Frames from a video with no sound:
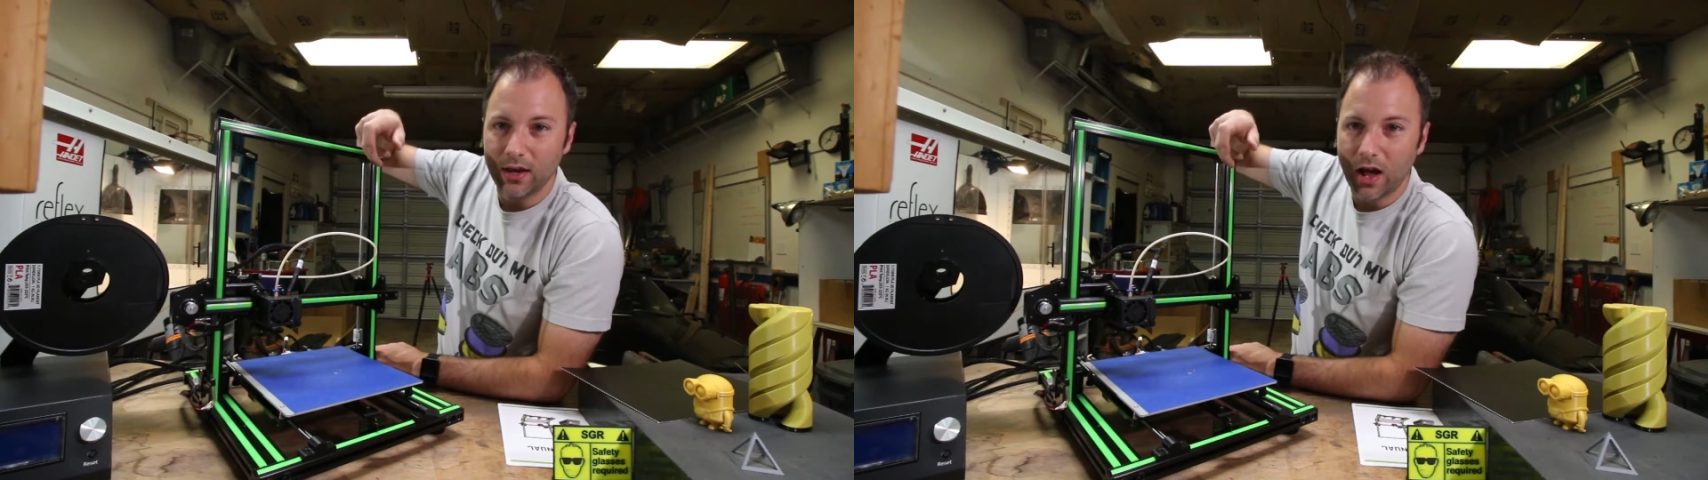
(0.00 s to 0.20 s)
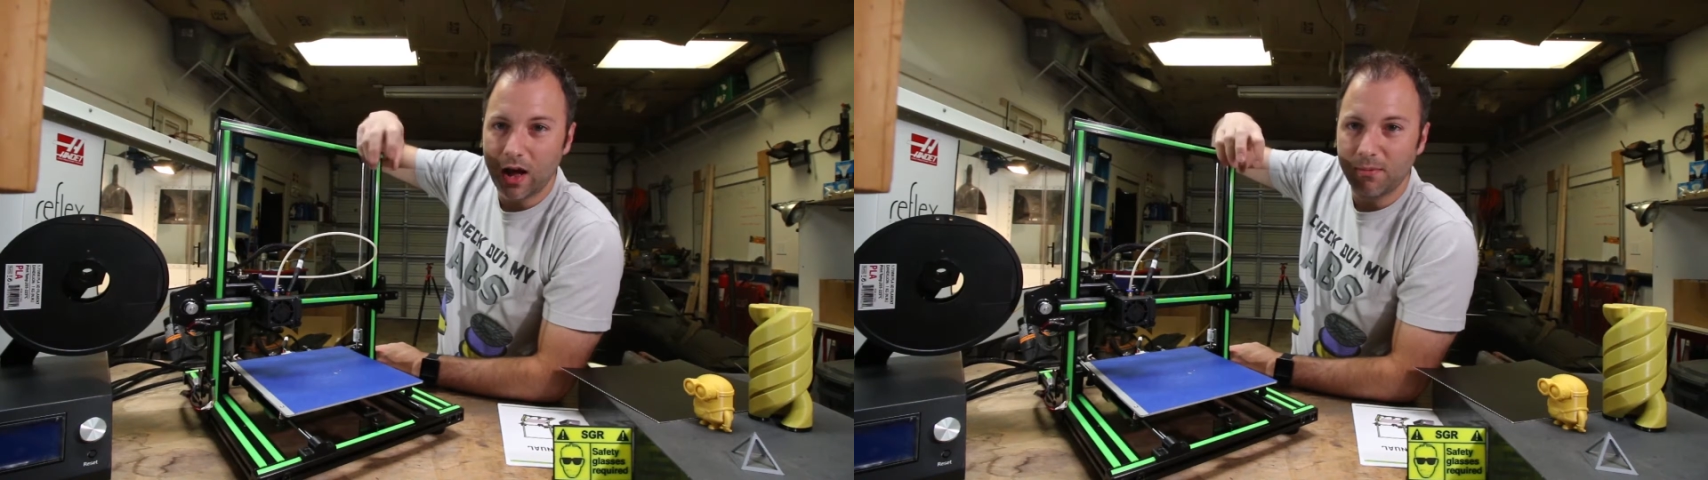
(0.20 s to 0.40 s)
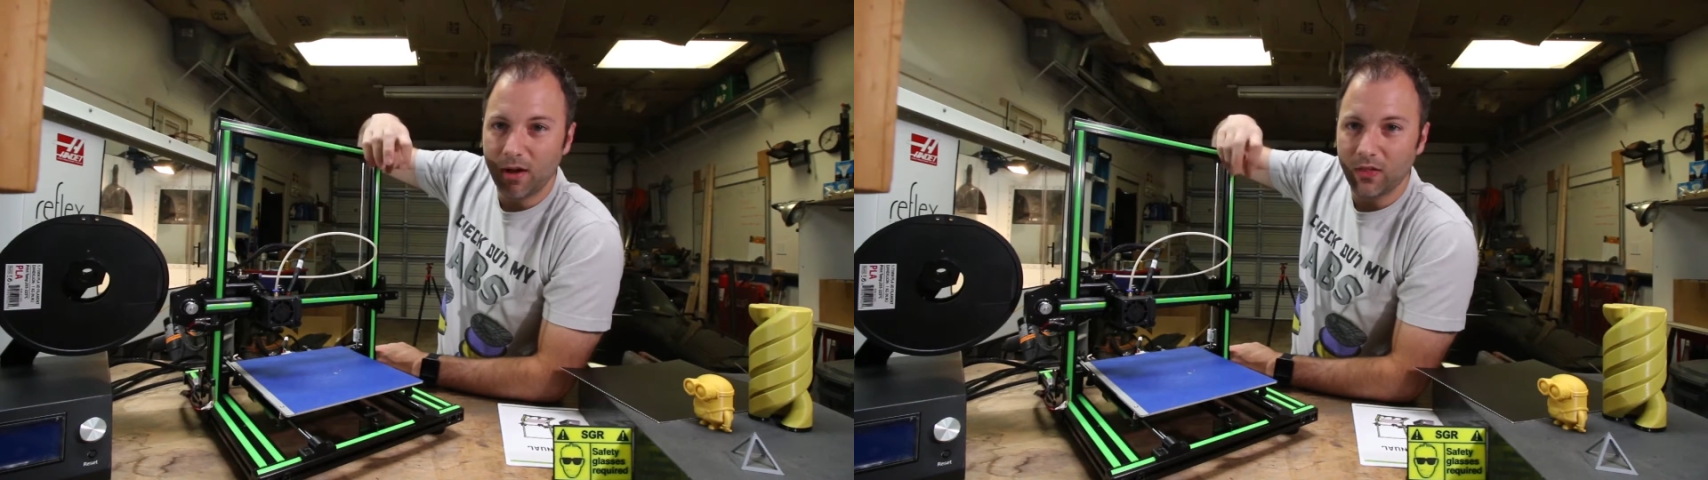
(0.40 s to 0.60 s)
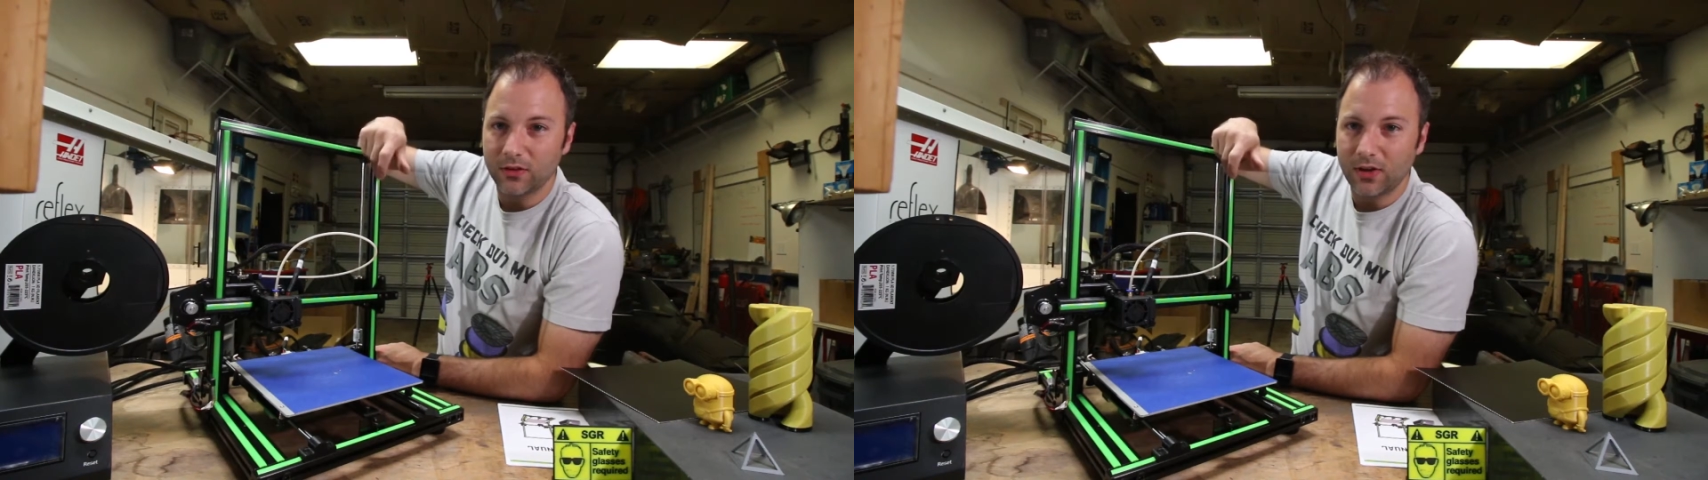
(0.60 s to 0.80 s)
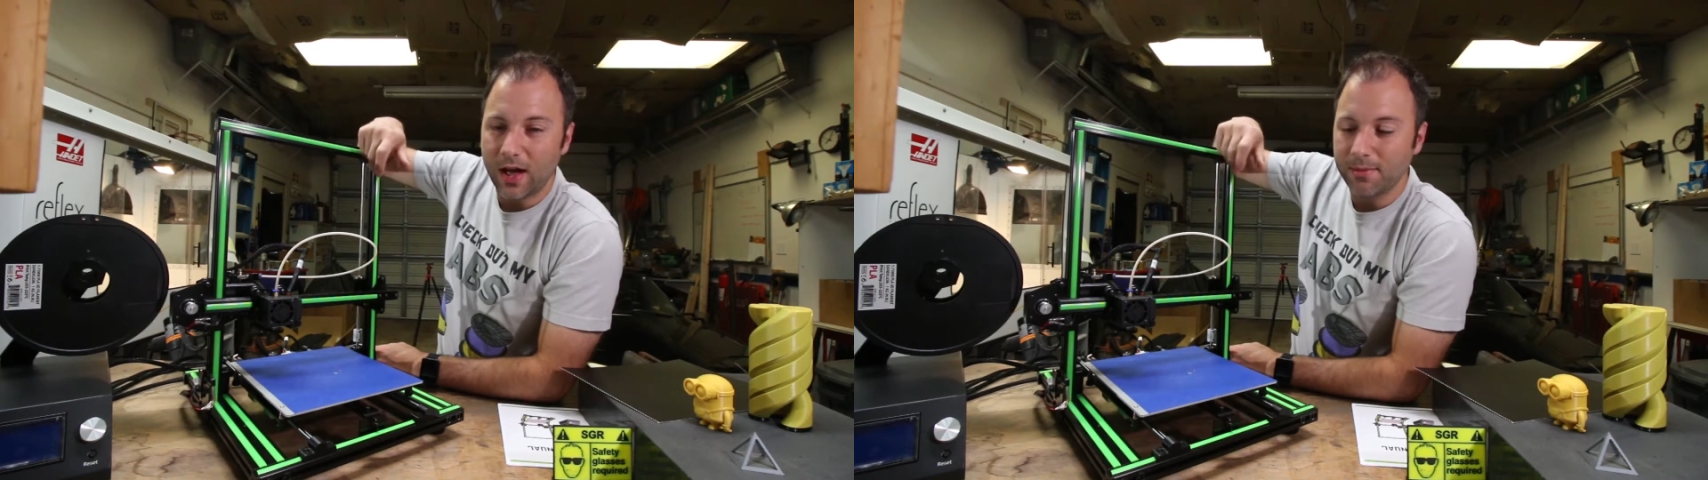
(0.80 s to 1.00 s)
knob on the
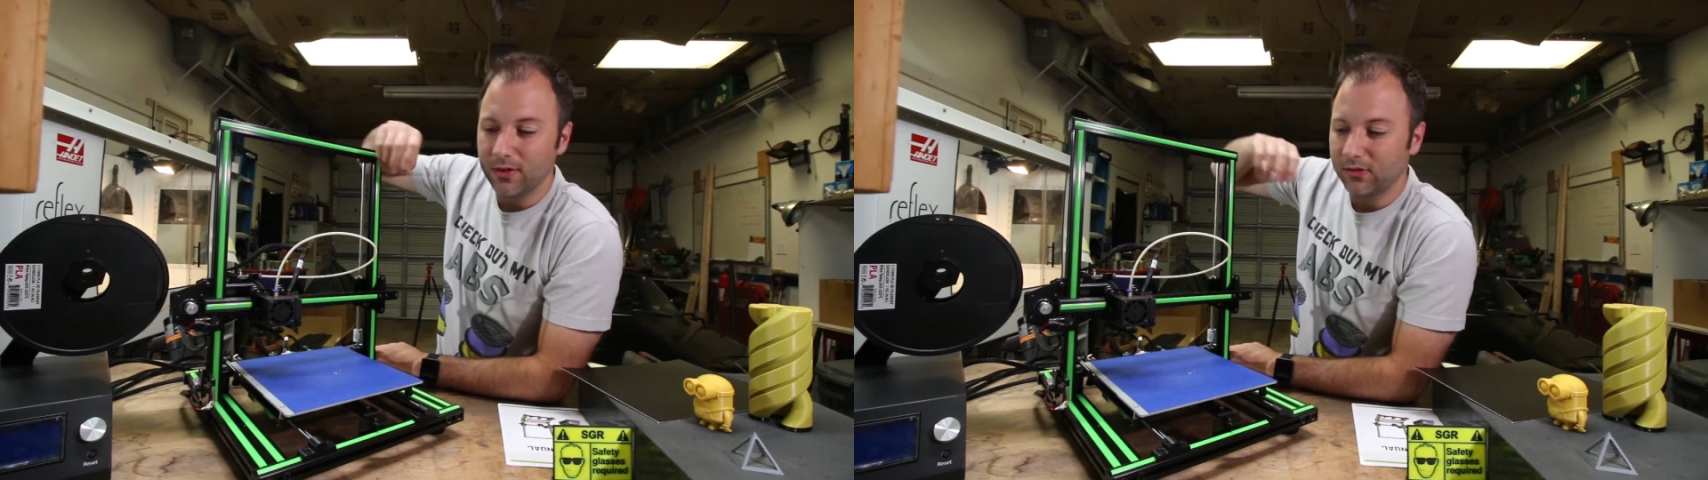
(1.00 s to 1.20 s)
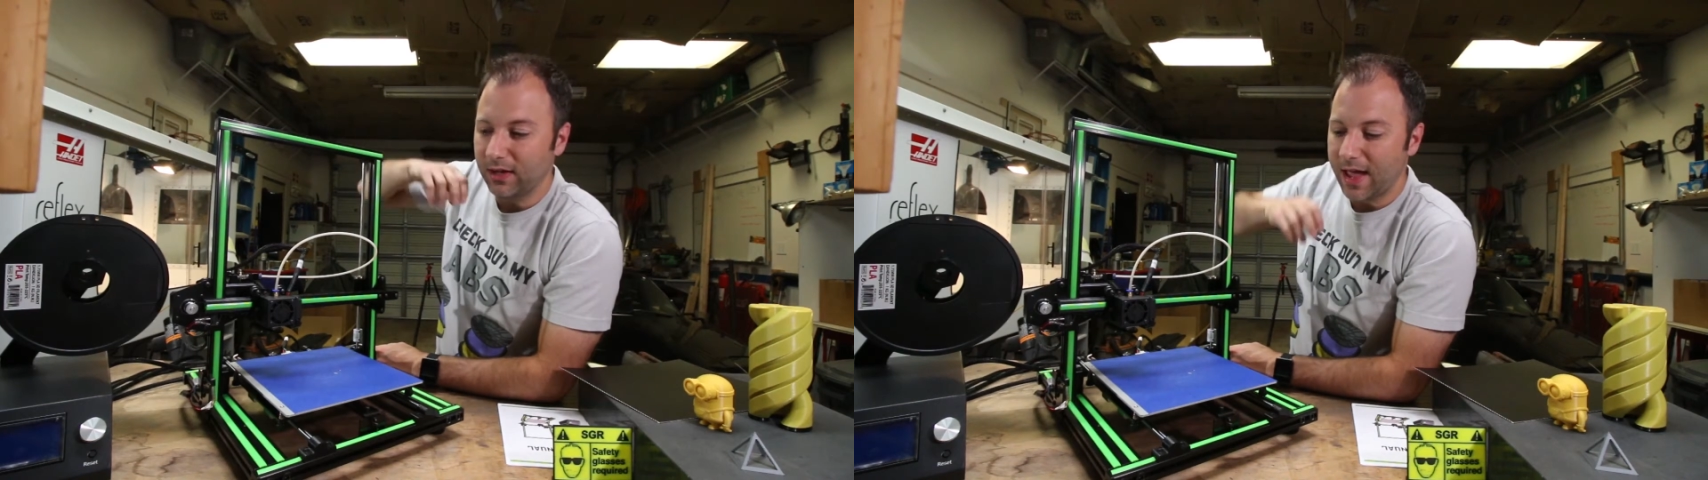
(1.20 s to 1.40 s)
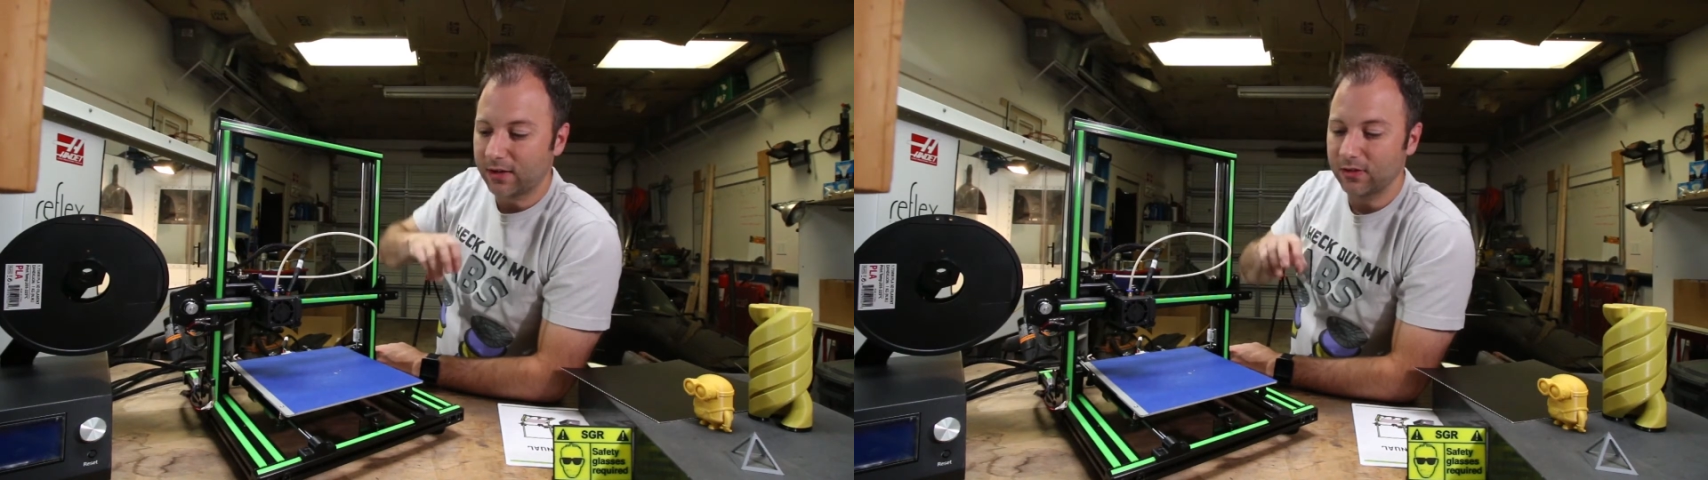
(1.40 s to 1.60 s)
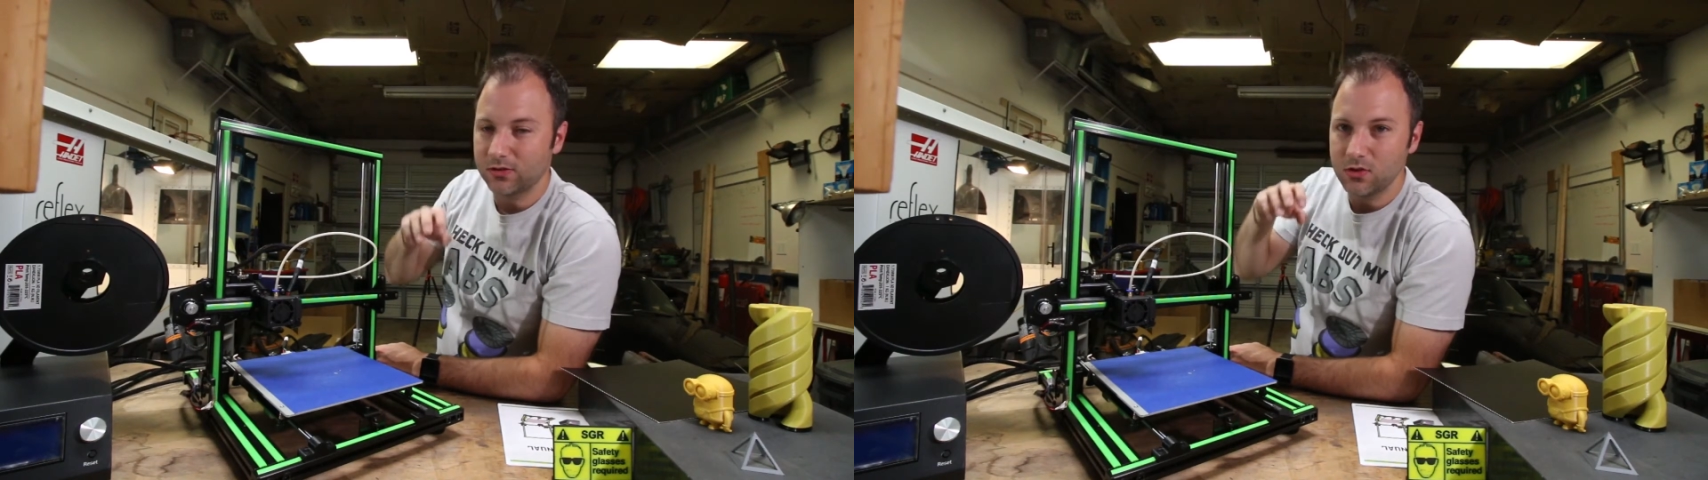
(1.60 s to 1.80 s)
top of the Z axis,